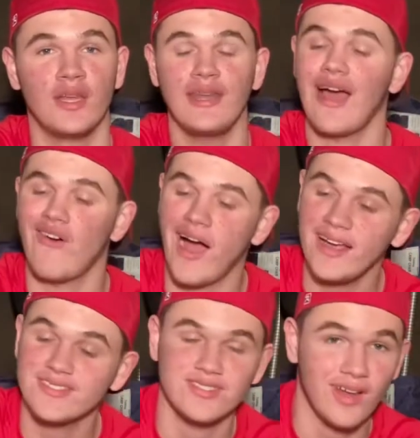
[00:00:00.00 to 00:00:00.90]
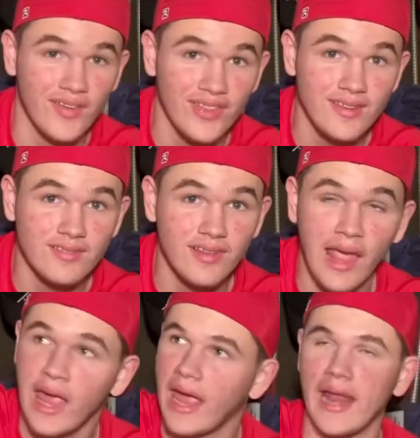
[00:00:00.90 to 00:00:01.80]
Now, I saw this
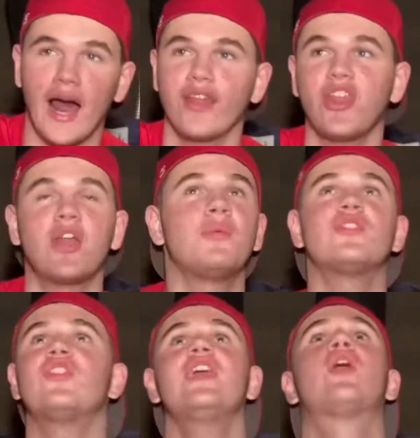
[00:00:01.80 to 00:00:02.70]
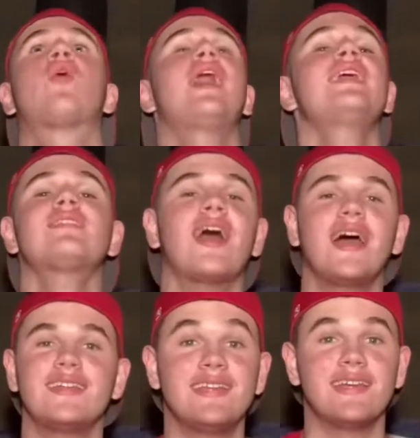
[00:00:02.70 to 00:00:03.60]
and I thought it was the greatest
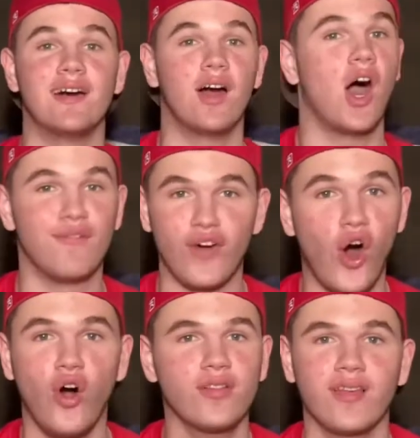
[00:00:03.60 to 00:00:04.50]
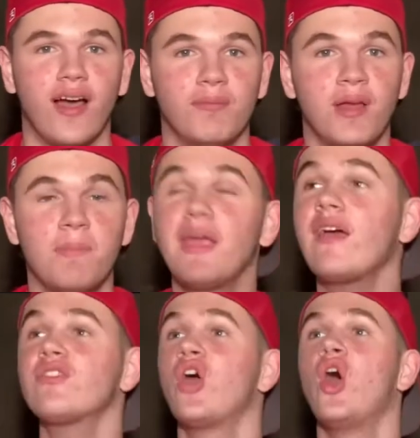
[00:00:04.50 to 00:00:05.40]
idea of all time,
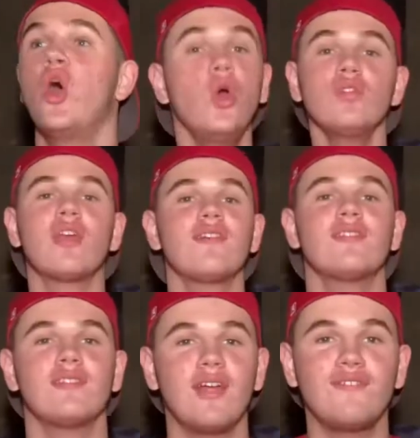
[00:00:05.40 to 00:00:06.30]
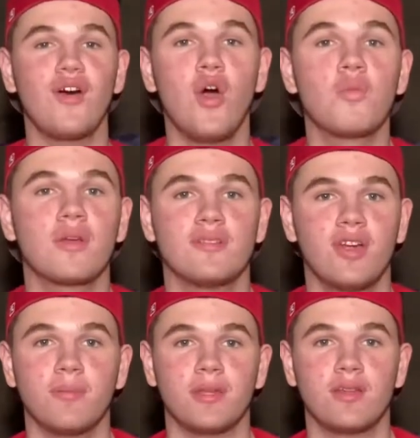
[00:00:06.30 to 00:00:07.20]
because who doesn't love a home run
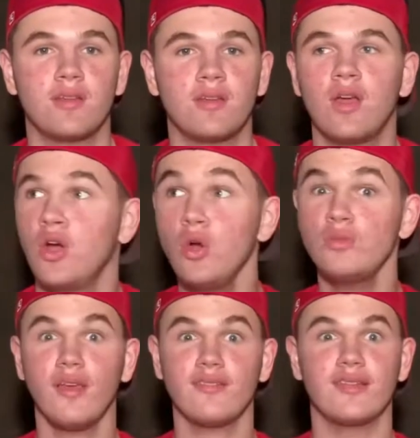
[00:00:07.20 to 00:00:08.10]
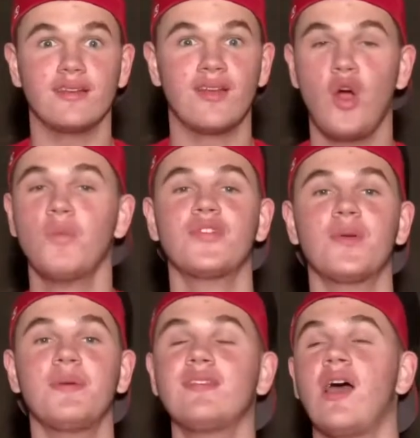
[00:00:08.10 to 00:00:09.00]
derby? Who doesn't? Home run
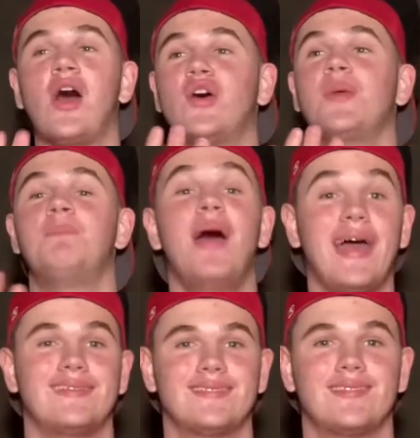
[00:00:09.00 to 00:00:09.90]
derbies are the best.